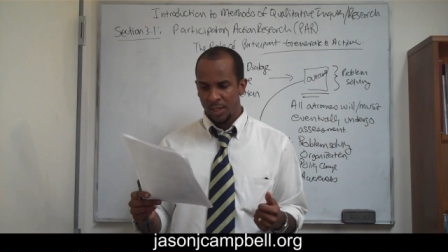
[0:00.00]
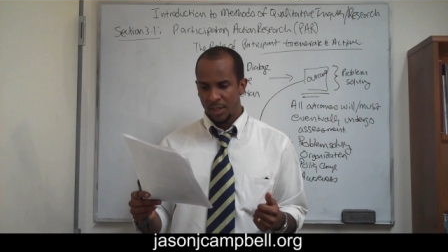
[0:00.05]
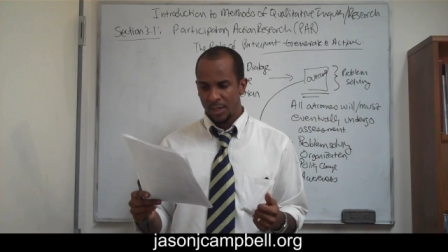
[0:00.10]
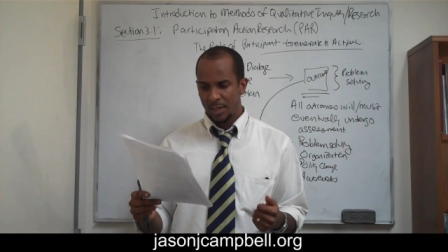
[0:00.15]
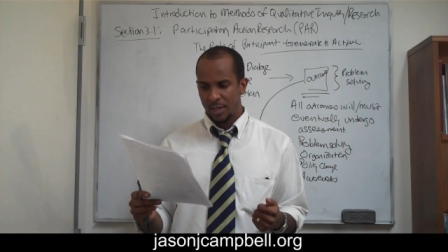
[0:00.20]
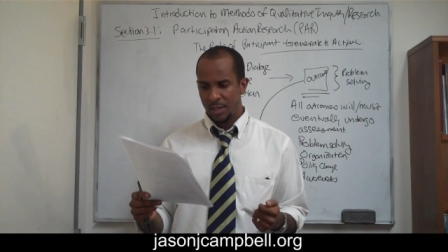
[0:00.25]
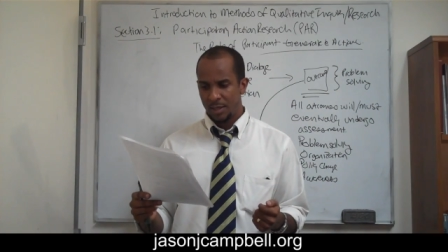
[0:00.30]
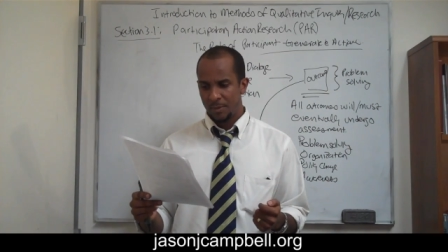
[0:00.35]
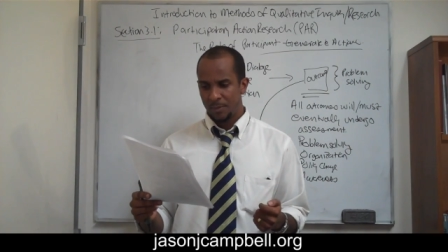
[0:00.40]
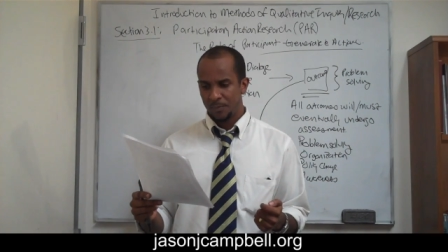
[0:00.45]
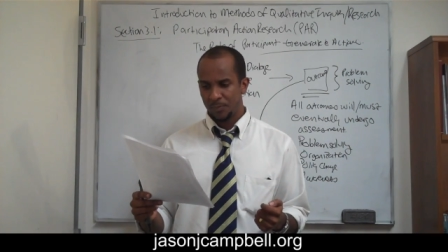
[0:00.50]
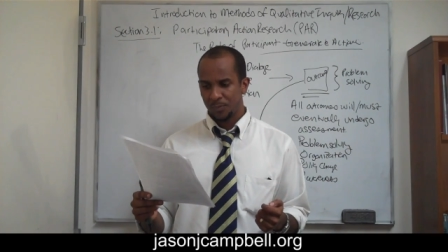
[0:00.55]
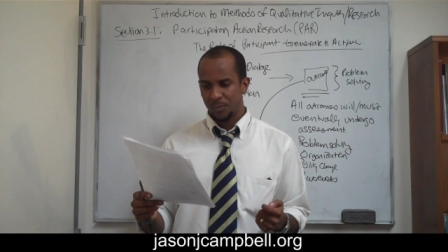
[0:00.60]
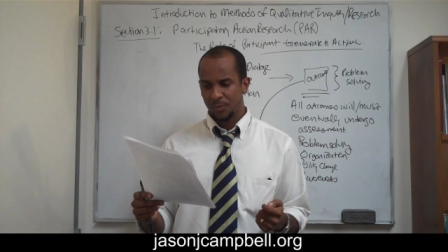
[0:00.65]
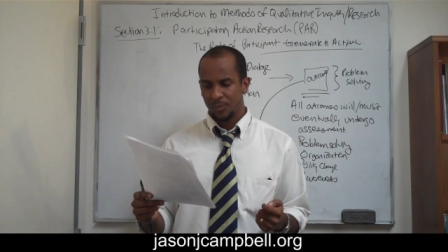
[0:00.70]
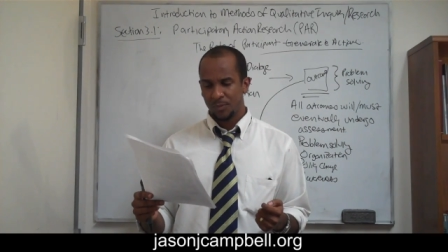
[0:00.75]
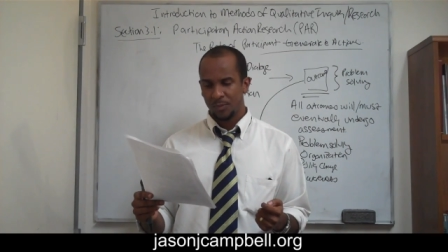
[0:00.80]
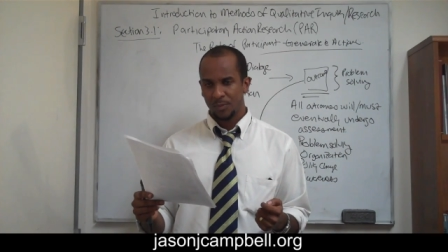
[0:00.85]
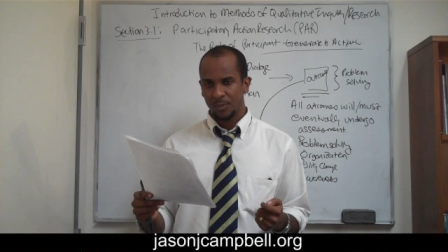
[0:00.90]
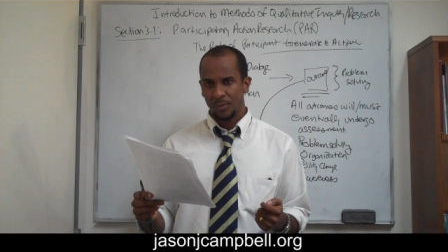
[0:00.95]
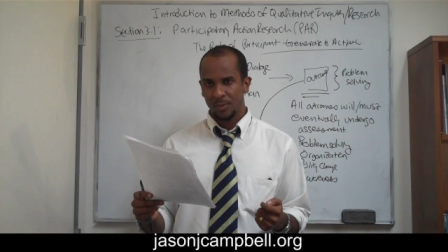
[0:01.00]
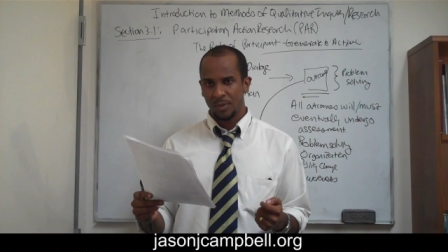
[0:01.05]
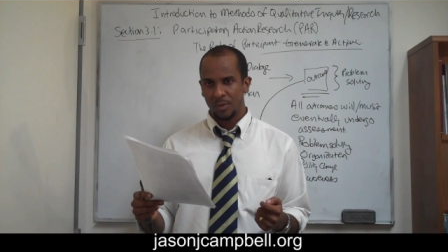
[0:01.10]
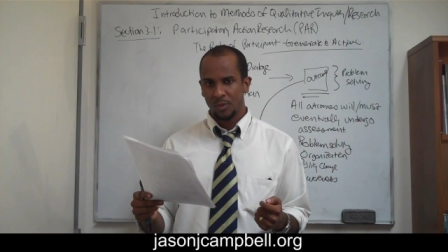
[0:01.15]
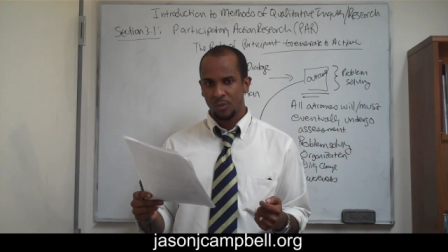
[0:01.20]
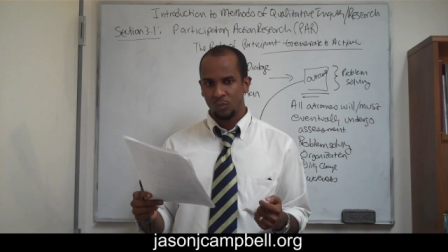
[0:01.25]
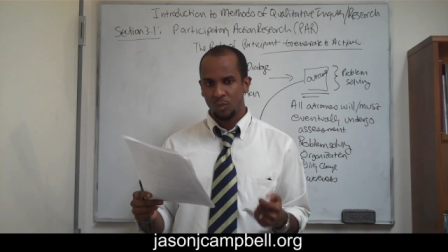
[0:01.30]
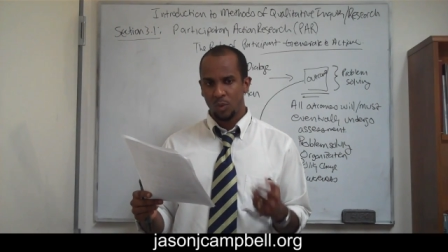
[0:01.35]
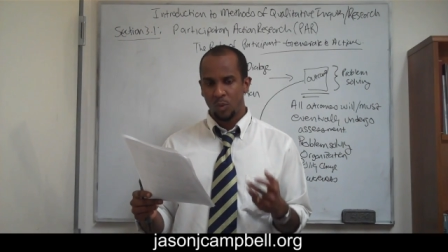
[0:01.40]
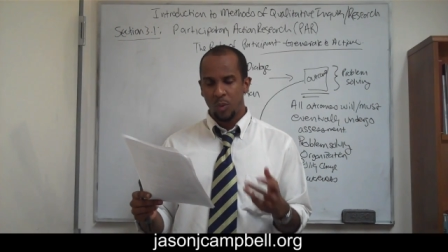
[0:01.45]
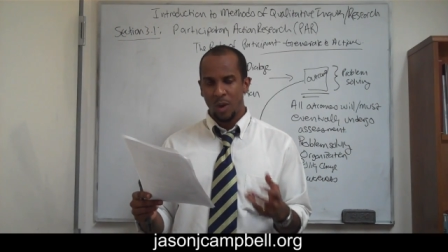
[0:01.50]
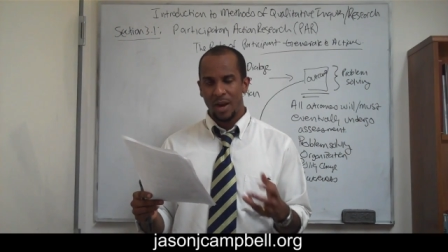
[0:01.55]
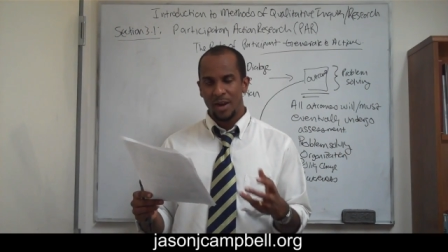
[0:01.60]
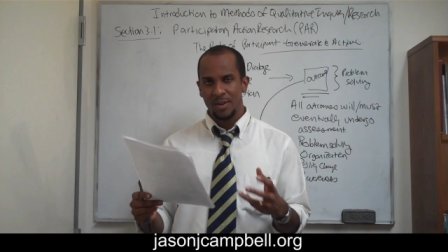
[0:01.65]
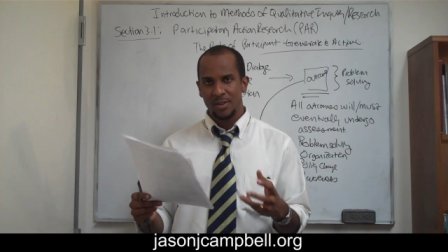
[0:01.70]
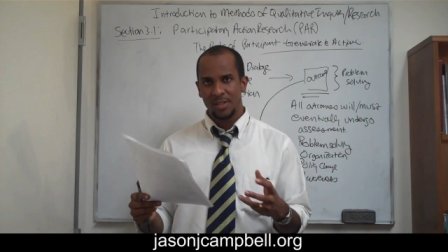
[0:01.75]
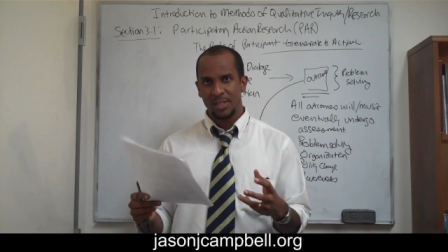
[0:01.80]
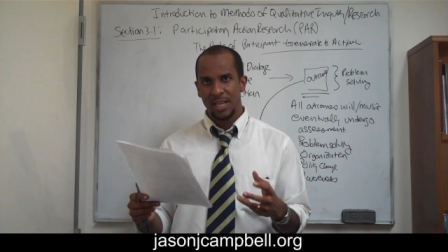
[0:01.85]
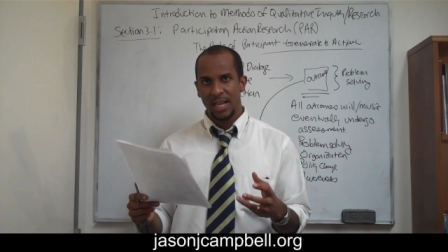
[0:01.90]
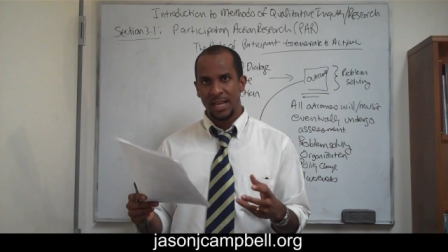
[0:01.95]
um,
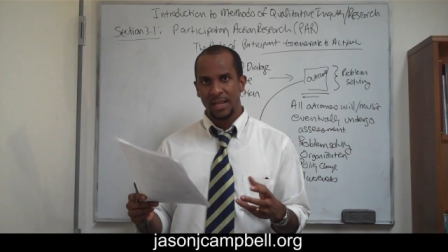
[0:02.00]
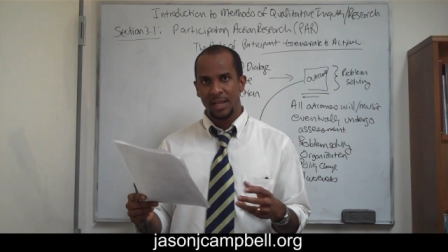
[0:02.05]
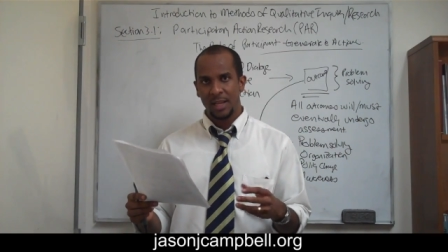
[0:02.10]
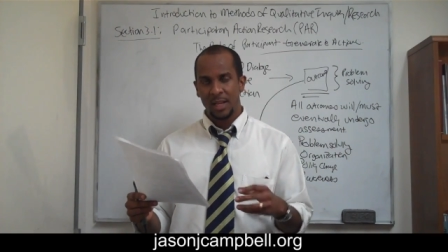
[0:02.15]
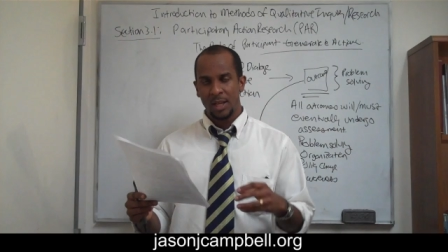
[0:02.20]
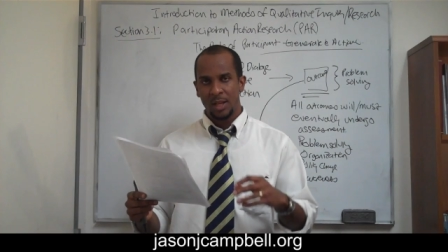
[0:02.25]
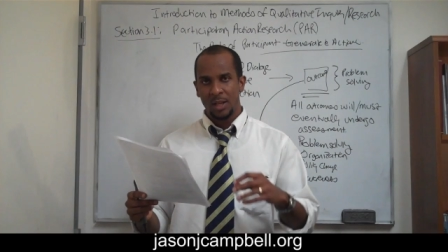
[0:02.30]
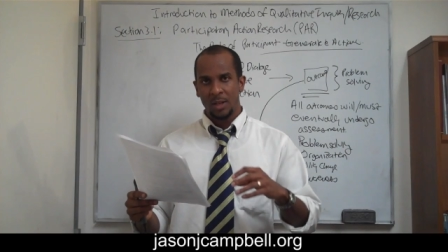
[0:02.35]
requires that